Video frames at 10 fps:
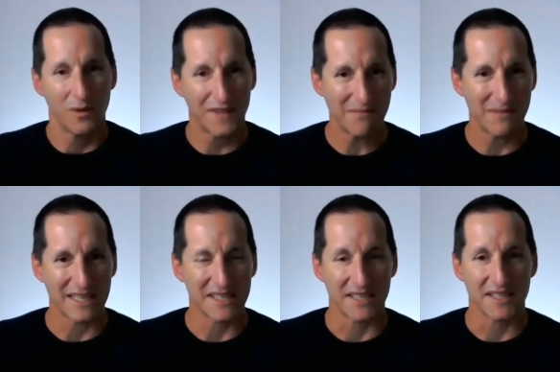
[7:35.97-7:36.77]
What that
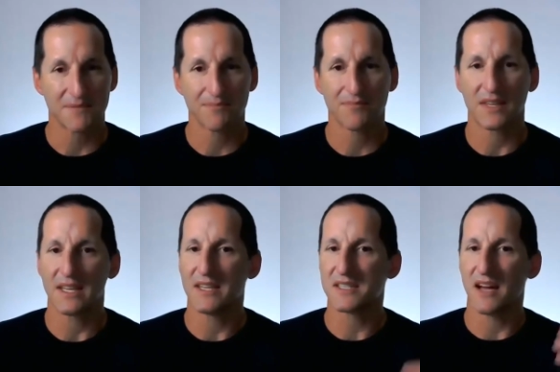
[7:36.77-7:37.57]
means is,
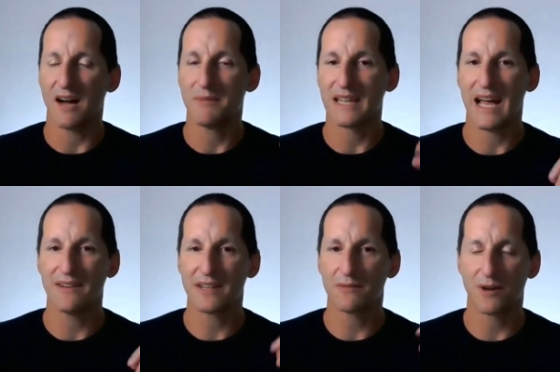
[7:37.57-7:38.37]
is I'm
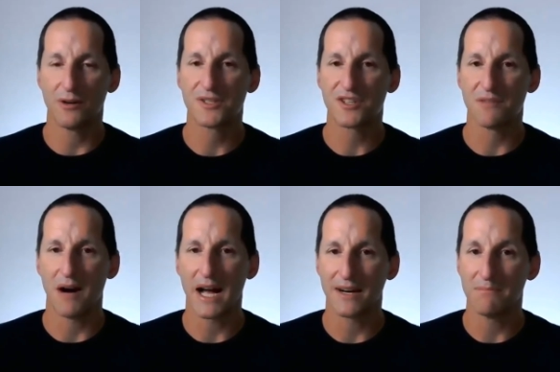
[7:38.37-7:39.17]
allowing rows to
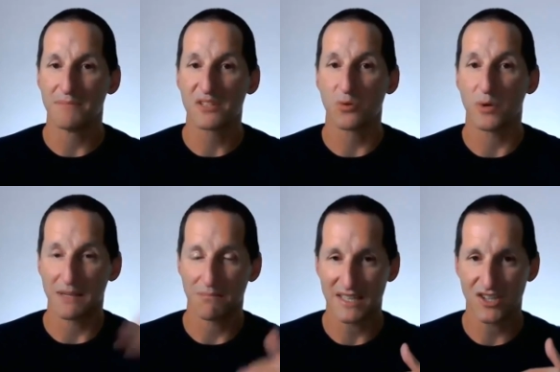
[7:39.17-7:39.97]
migrate
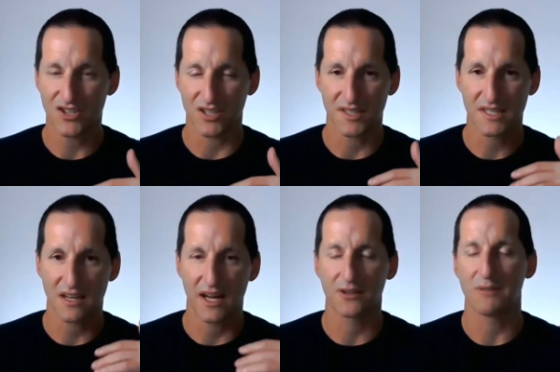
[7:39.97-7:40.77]
between partitions.
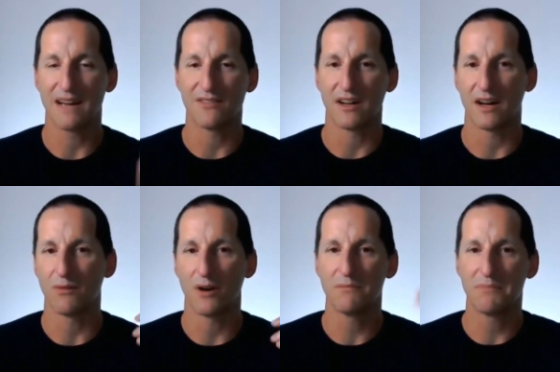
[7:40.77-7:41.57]
I could have a, a
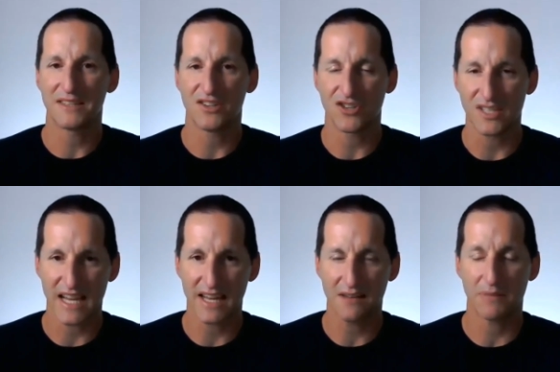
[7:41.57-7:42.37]
row in partition
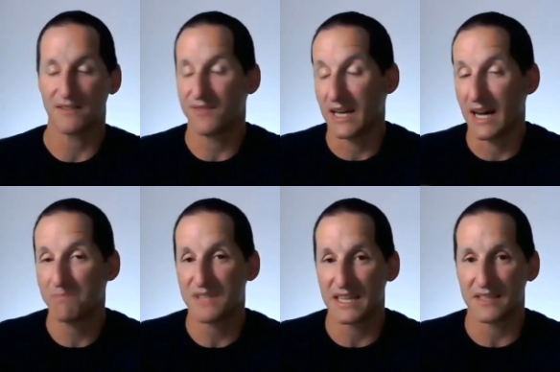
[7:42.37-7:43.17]
ten, but if I
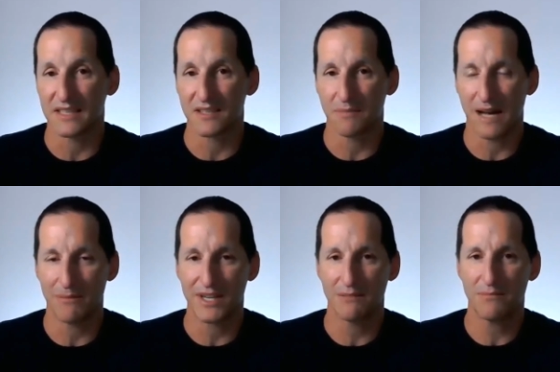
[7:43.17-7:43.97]
update the
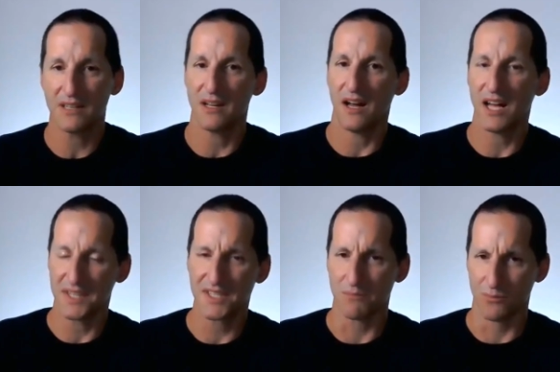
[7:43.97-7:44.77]
department number, I
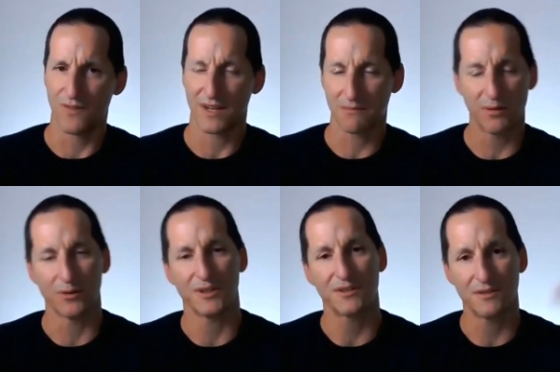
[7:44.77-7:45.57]
need to move that
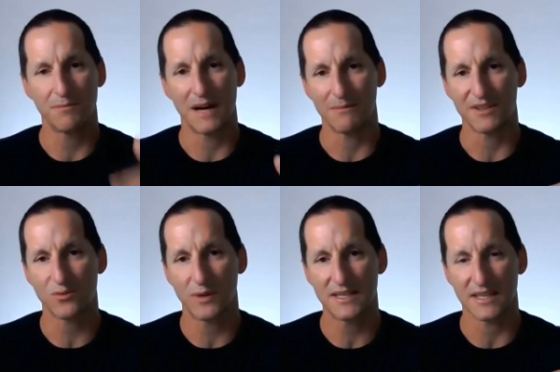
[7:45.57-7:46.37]
employee to department
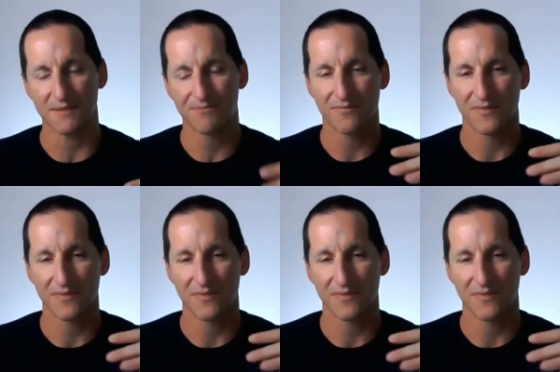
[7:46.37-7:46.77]
twenty.